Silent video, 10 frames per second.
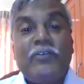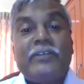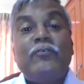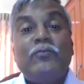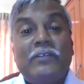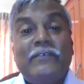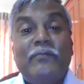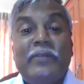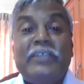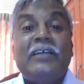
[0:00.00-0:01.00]
We're trying to give
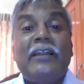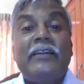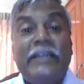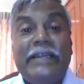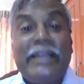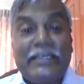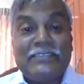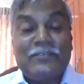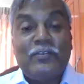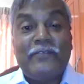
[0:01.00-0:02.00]
a measure and an
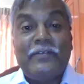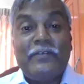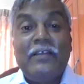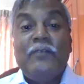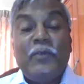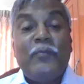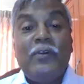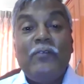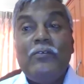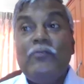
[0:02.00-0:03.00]
index. So the
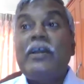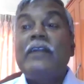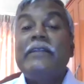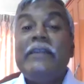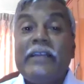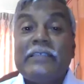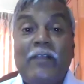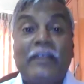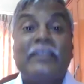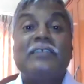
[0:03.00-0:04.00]
people will look at the
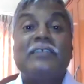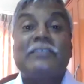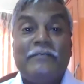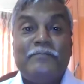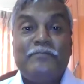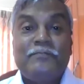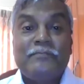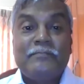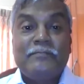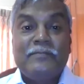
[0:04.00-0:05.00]
index and understand.
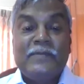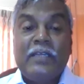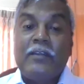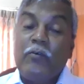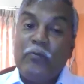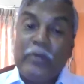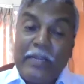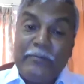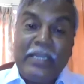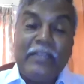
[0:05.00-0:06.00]
Now,
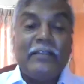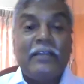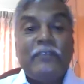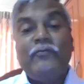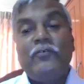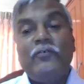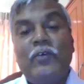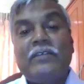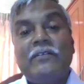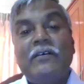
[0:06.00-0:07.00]
what I'm telling that if we
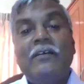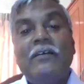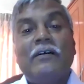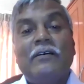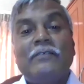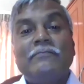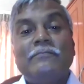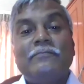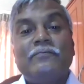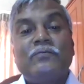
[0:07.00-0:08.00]
want um,
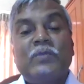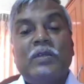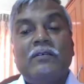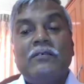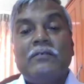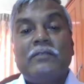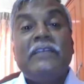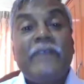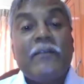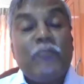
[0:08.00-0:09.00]

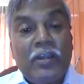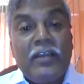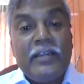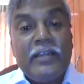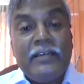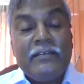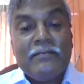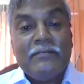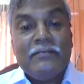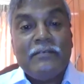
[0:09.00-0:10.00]
infant mortality rate
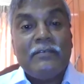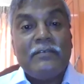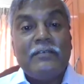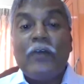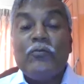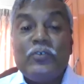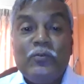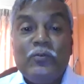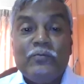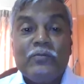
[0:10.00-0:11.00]
down
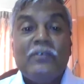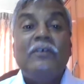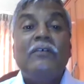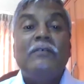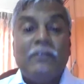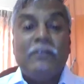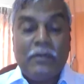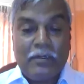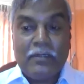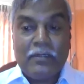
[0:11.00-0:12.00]
to
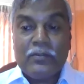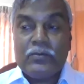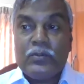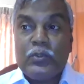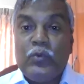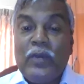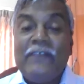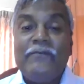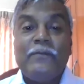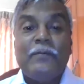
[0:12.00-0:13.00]
uh,
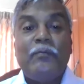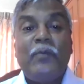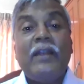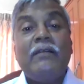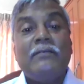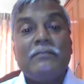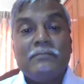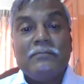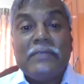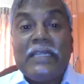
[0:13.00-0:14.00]
12 per
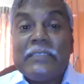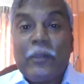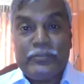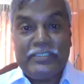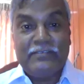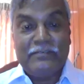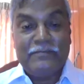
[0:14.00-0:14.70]
10,000.